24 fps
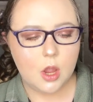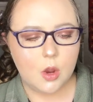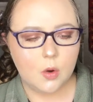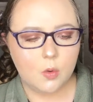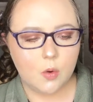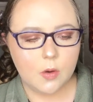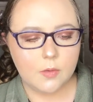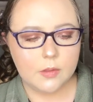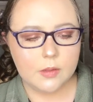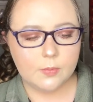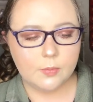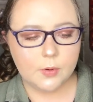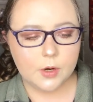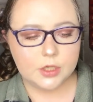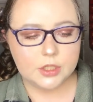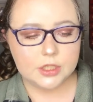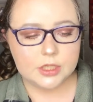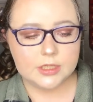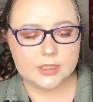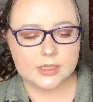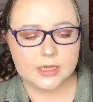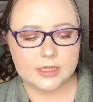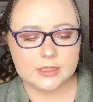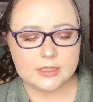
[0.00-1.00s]
Won't we
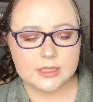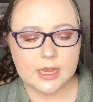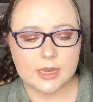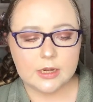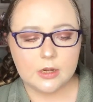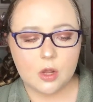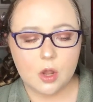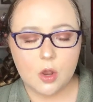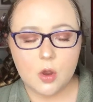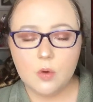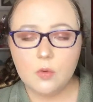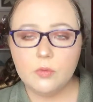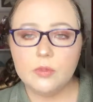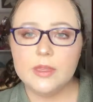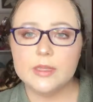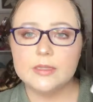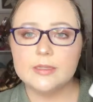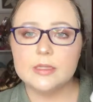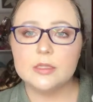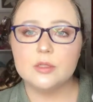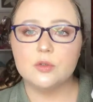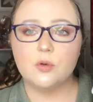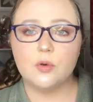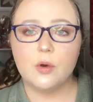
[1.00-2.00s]
purchase, because I know
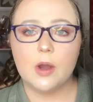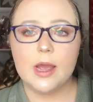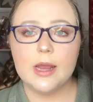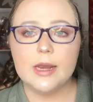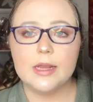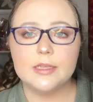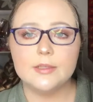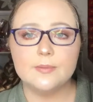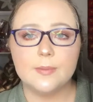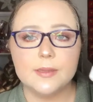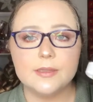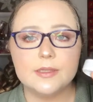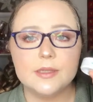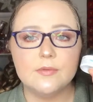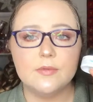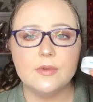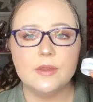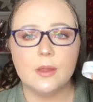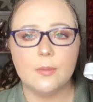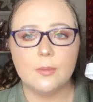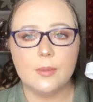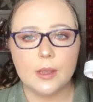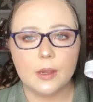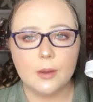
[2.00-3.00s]
this is quite expensive
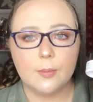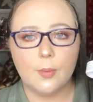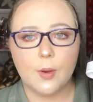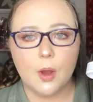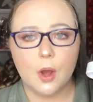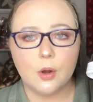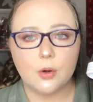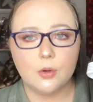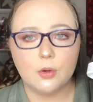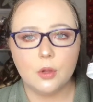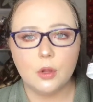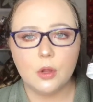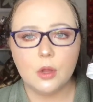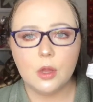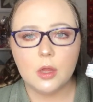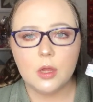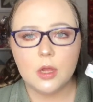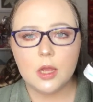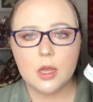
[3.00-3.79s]
in the big bottle,